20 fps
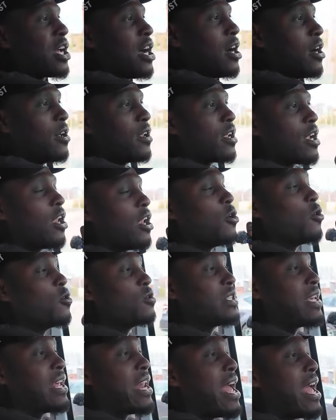the
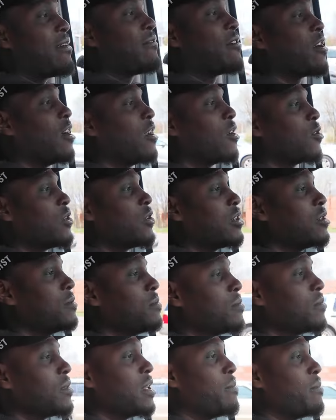clothes that have color in
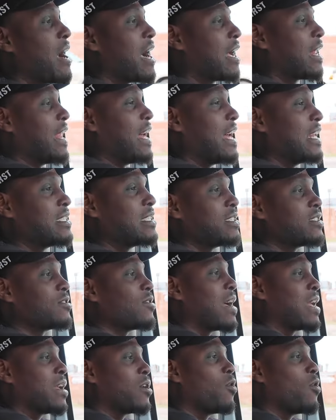them in my closet
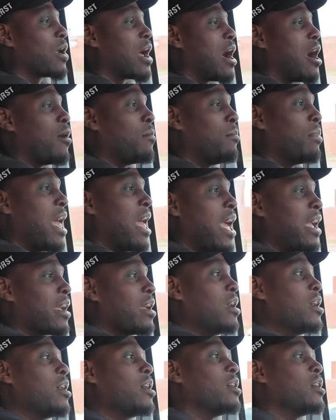so I can go to all black.